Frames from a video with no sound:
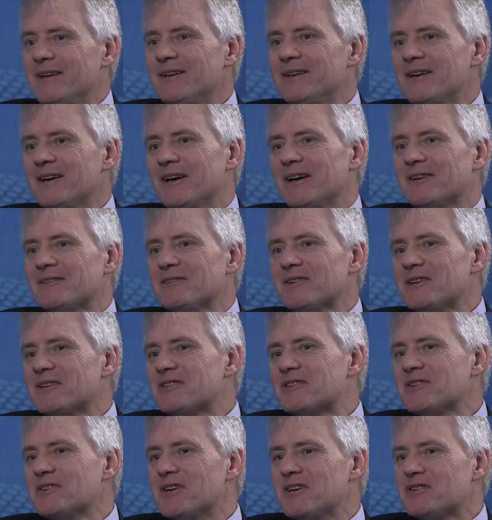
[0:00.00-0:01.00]
Yeah,
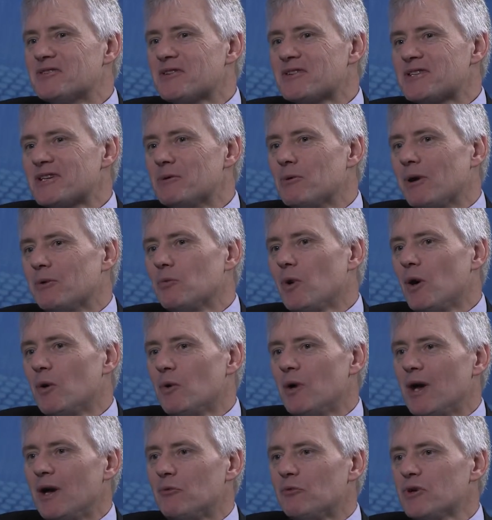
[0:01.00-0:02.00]
that's an interesting one.
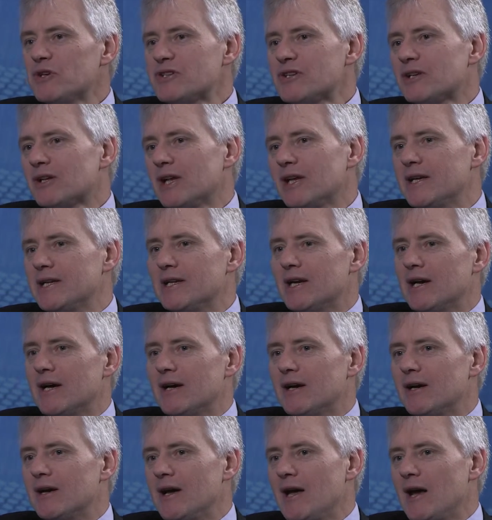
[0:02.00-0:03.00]
Well, uh, recently
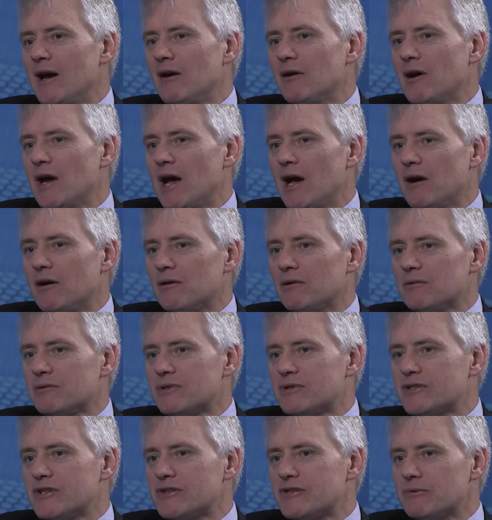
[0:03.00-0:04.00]
uh, our, our
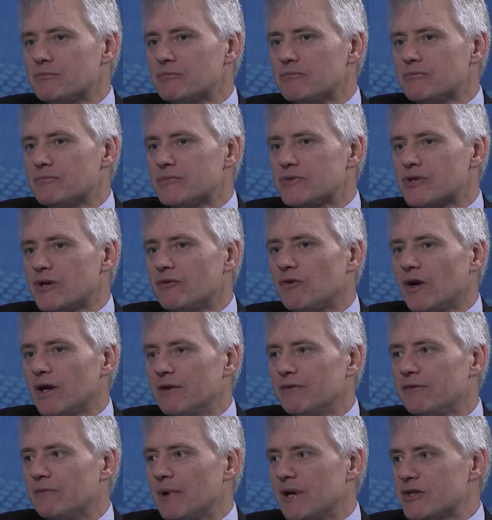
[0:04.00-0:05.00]
CISM, Certified
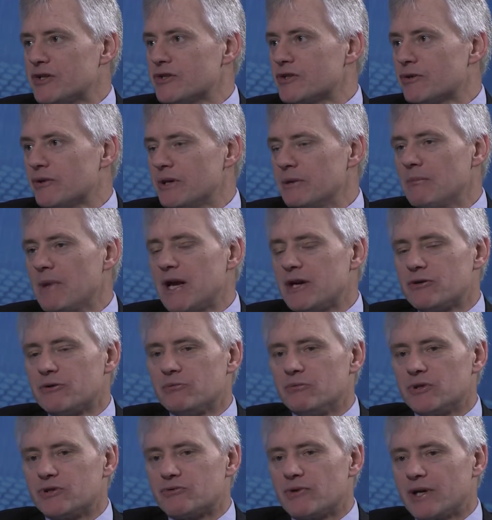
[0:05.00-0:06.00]
Information Security
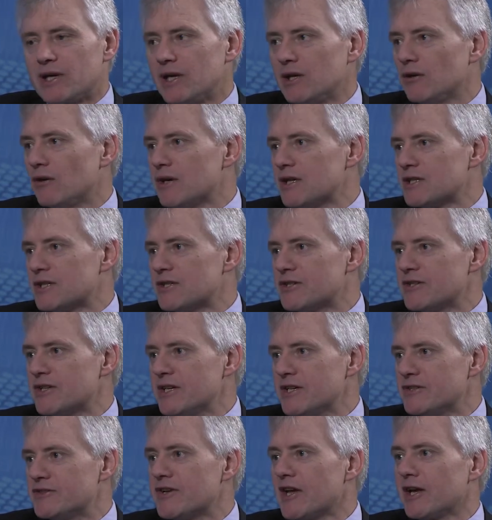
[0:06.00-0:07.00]
Management, was recognised as
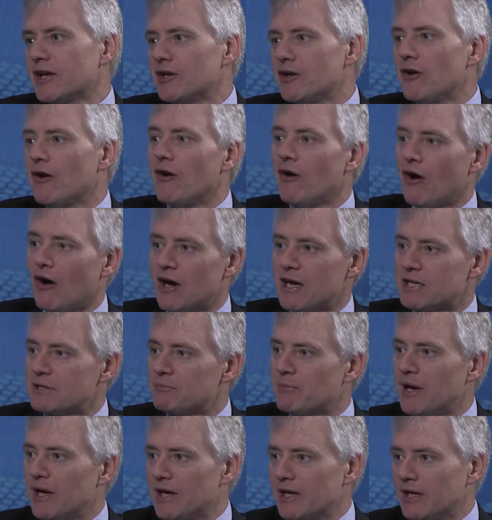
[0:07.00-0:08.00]
the second
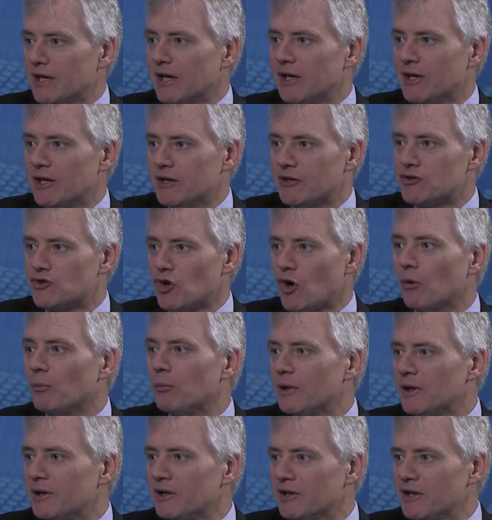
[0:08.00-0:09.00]
highest paying uh,
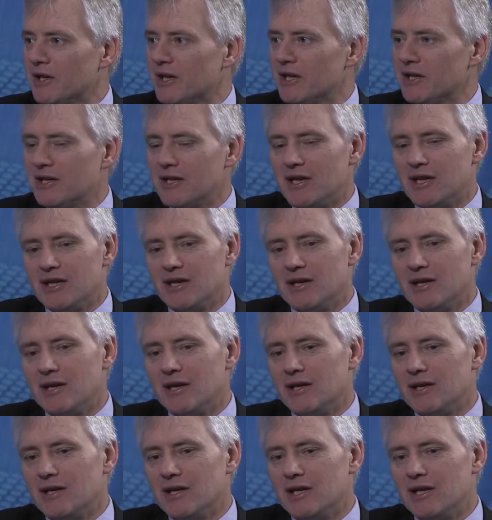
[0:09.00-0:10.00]
job in, in, in,
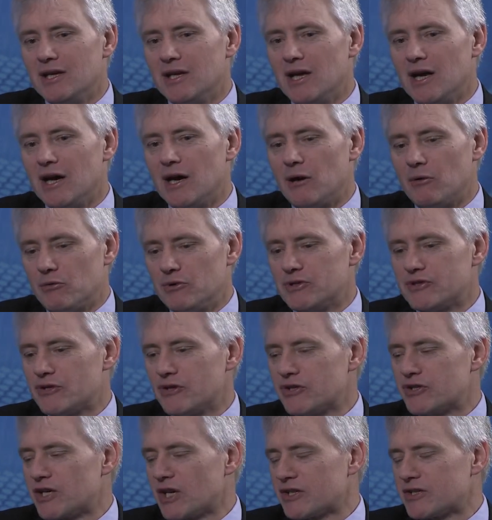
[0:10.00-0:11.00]
in uh, a
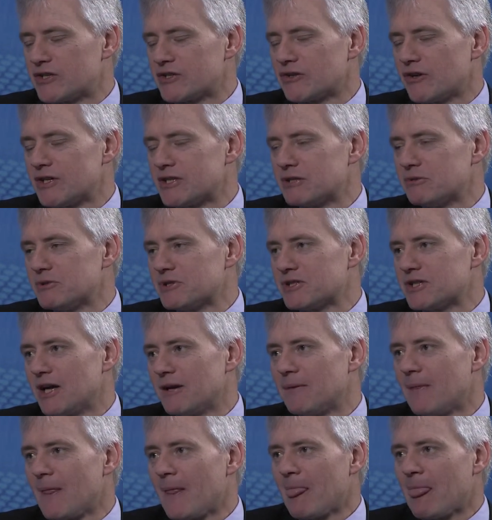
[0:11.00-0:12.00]
research exercise that was
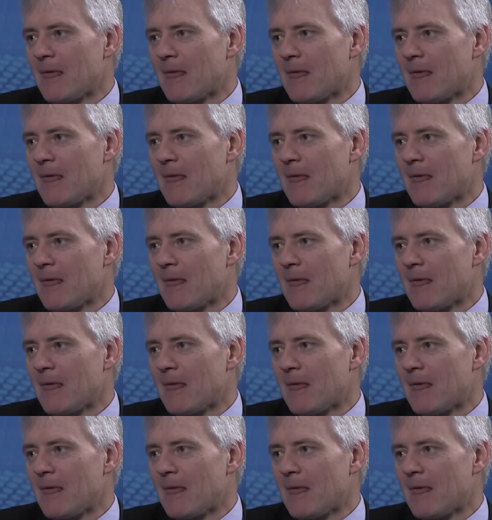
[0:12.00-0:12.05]
done.